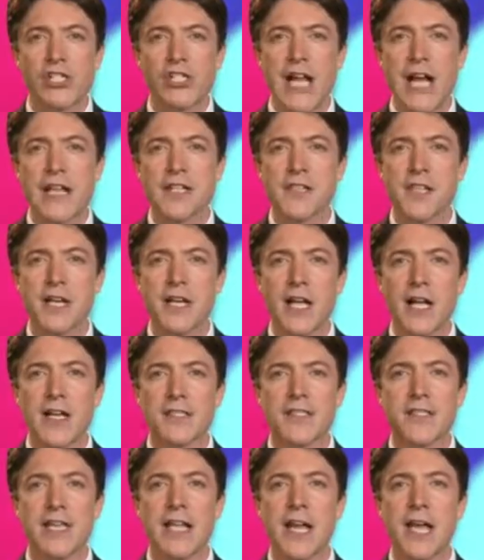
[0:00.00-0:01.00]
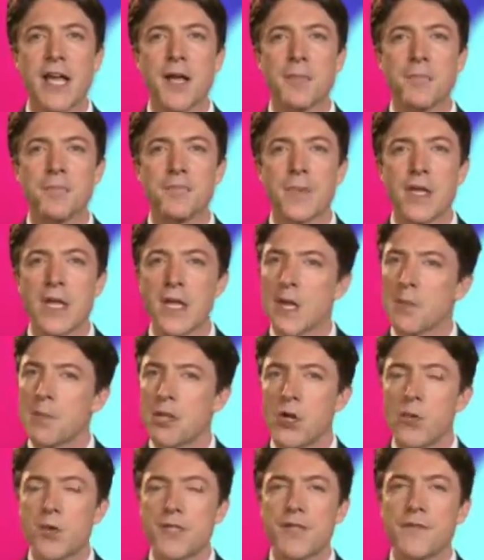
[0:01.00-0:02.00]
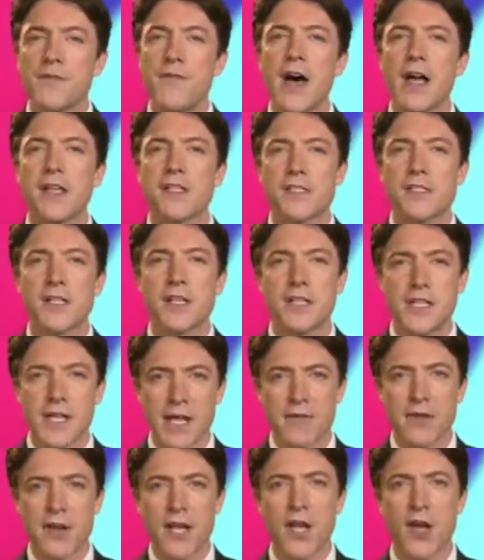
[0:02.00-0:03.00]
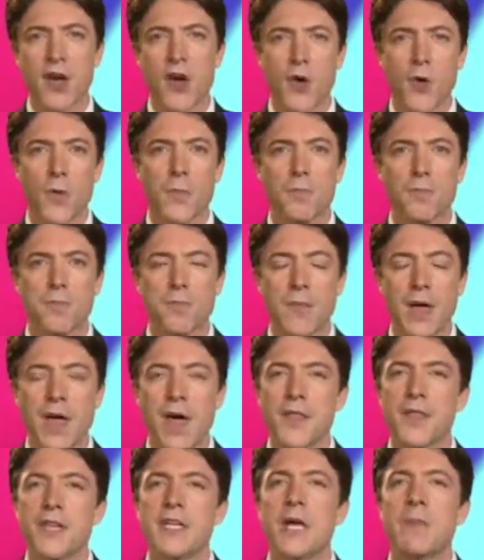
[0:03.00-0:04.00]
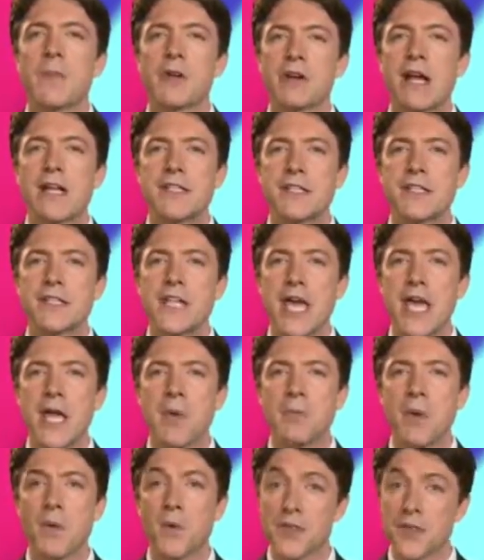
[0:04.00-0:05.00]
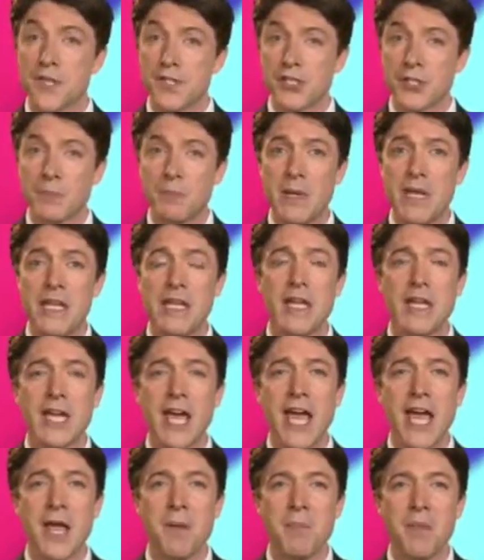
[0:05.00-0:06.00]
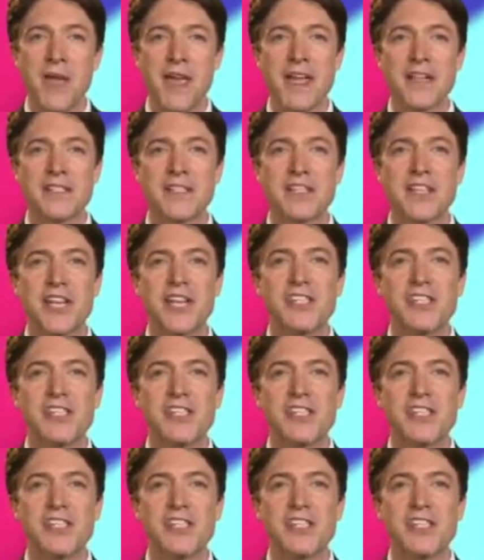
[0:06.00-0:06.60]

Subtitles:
shatter the glass ceiling, but who was the first to give it a go? The Democratic dame with the speedy name, it's